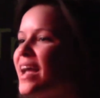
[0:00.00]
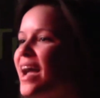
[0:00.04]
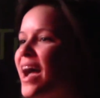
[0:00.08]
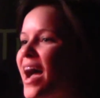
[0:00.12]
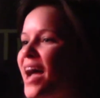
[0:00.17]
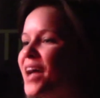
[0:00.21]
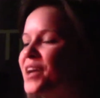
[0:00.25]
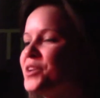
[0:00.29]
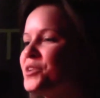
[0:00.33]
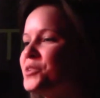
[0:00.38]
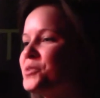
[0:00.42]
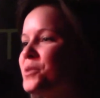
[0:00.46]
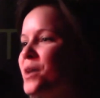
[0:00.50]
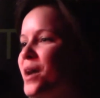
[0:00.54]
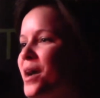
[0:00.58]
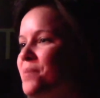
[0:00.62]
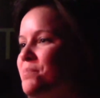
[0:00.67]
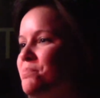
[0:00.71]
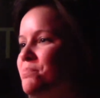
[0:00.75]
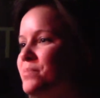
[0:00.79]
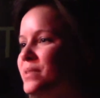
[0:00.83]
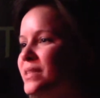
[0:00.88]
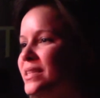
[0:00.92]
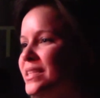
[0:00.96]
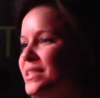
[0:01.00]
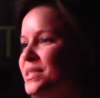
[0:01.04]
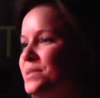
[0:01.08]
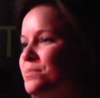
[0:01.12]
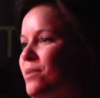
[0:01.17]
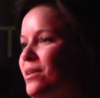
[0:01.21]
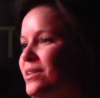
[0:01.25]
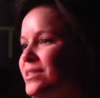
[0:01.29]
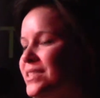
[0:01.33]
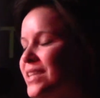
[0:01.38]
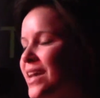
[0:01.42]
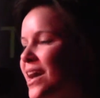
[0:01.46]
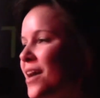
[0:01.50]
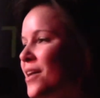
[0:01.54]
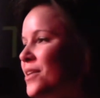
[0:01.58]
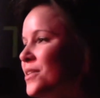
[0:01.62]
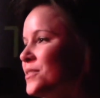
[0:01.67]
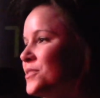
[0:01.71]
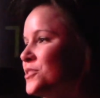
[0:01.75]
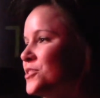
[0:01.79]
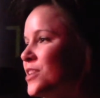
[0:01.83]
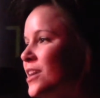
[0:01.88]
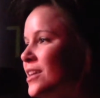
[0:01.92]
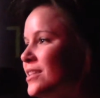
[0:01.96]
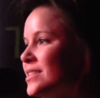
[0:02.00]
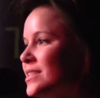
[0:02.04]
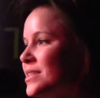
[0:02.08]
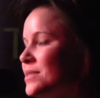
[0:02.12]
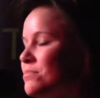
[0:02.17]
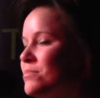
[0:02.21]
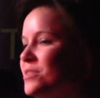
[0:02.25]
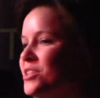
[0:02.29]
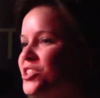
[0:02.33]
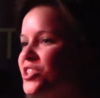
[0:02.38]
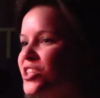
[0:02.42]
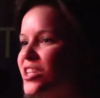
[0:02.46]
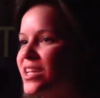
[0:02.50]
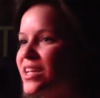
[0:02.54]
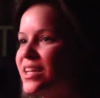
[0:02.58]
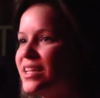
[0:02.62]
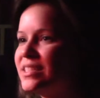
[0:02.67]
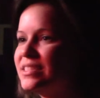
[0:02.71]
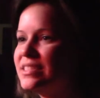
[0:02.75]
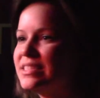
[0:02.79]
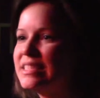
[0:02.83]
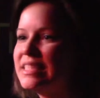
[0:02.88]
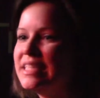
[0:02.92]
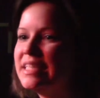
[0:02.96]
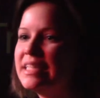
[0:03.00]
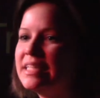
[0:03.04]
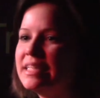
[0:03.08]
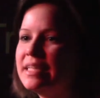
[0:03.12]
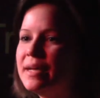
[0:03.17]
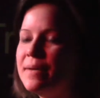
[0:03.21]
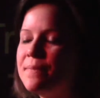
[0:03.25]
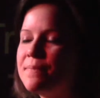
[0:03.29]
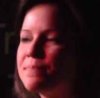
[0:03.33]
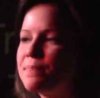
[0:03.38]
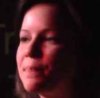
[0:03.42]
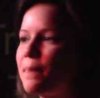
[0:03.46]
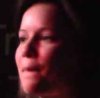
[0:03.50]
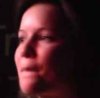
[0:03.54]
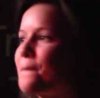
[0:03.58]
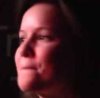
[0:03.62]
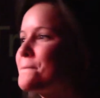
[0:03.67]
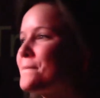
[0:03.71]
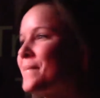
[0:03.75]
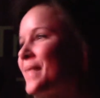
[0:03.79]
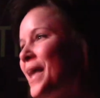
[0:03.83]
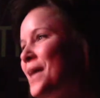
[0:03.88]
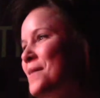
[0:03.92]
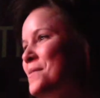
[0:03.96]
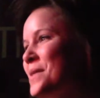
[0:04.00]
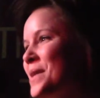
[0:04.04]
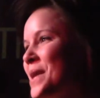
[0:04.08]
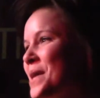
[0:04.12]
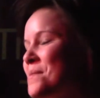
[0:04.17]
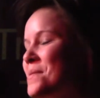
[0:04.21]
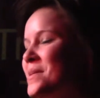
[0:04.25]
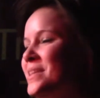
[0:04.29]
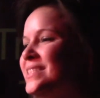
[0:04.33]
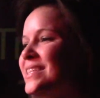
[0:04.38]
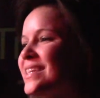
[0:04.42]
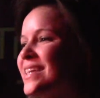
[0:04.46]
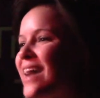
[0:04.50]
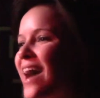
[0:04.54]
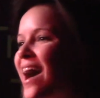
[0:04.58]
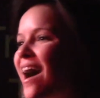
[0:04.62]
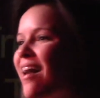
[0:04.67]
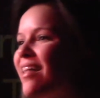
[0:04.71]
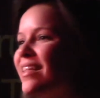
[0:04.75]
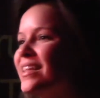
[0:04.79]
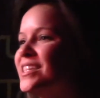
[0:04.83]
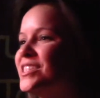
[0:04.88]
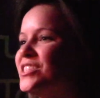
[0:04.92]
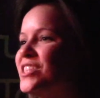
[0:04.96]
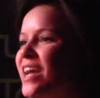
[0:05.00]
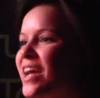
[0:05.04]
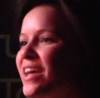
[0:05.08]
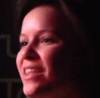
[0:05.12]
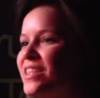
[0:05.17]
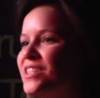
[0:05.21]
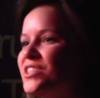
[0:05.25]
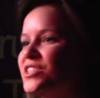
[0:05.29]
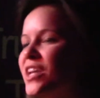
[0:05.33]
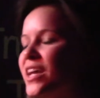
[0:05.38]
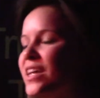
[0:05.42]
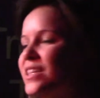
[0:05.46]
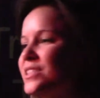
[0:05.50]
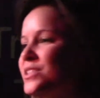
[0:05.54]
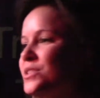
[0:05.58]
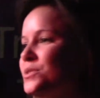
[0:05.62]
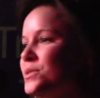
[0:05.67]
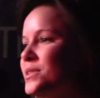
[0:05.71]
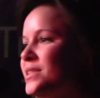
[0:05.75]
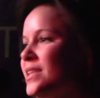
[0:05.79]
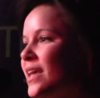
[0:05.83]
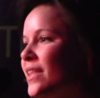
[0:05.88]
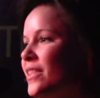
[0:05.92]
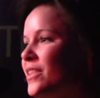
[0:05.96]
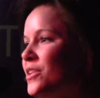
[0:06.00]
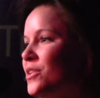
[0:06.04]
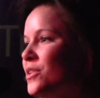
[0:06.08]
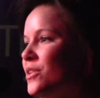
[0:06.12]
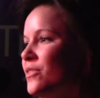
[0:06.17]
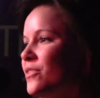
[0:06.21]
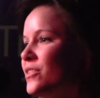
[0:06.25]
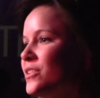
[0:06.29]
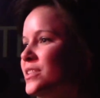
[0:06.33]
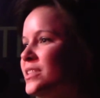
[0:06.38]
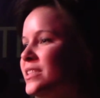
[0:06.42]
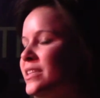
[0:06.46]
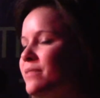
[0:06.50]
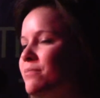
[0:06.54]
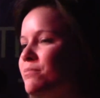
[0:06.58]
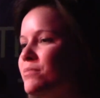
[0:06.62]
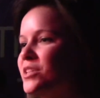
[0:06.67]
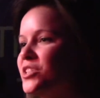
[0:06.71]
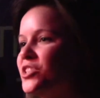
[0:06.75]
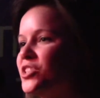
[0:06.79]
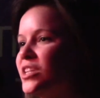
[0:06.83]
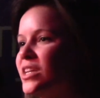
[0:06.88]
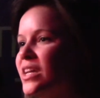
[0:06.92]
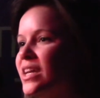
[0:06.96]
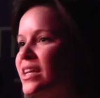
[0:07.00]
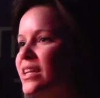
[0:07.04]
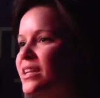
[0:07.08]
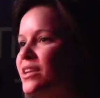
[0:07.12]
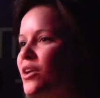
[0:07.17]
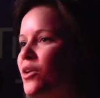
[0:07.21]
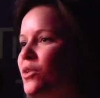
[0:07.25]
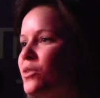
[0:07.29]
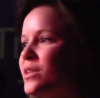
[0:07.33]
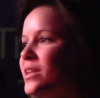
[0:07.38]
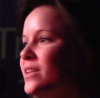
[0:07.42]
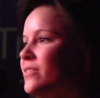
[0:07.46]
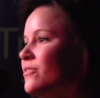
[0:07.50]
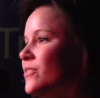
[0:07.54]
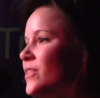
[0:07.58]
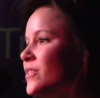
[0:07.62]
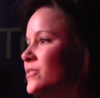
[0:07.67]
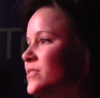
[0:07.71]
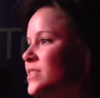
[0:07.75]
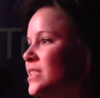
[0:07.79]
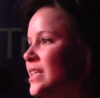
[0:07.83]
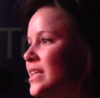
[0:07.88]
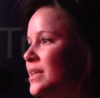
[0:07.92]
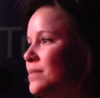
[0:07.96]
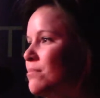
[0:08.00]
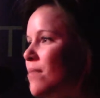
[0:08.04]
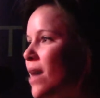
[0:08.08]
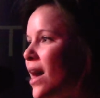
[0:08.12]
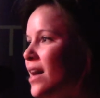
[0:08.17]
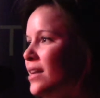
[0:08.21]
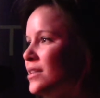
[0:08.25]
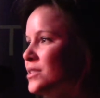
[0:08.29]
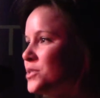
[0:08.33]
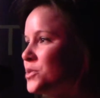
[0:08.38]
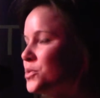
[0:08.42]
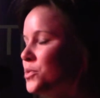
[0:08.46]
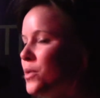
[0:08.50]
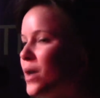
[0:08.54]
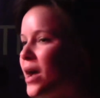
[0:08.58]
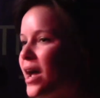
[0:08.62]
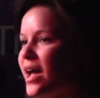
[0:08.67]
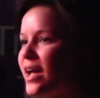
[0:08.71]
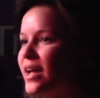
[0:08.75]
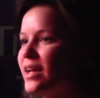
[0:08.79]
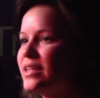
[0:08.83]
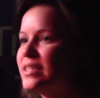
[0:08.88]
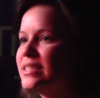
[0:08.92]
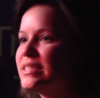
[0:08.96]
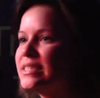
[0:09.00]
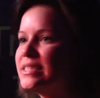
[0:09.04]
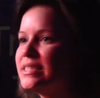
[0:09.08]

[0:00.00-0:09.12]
I grew up in the small town of Chelsea, Michigan. And when I went to college, I had the chance to attend the University of Michigan, only 15 miles away.